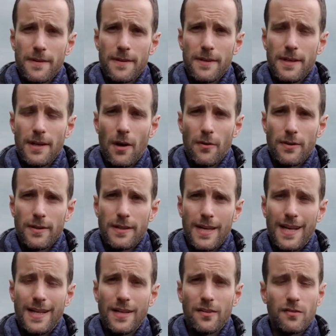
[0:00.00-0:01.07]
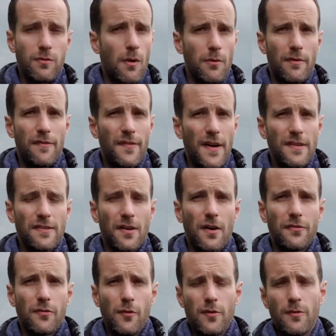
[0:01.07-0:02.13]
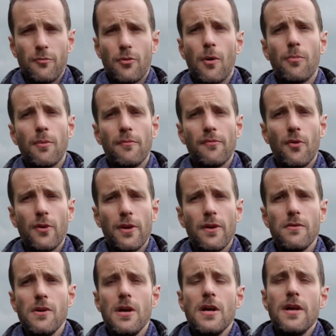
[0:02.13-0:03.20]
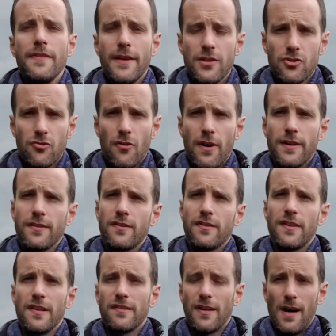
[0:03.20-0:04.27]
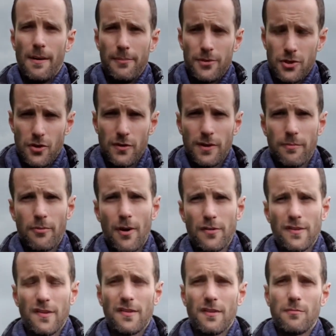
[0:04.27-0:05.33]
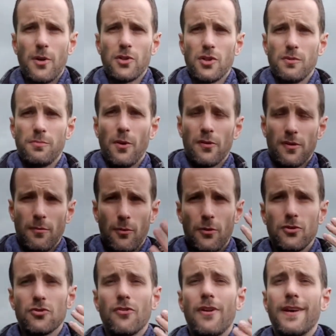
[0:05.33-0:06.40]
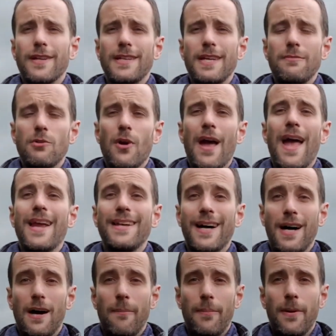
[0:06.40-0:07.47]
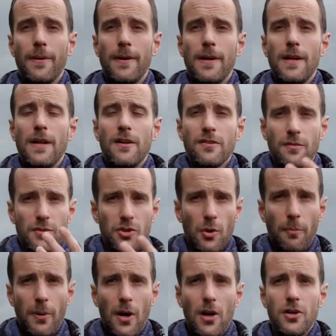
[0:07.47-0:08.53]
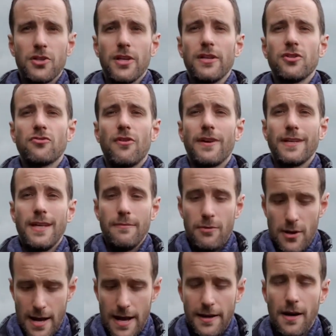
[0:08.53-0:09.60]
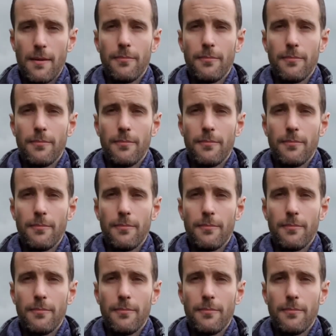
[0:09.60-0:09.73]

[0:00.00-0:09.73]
you know, getting a swollen face after is a problem for you, then try and sit up during the process as much as possible and try and keep your head up. So as you're purging, try and keep your head up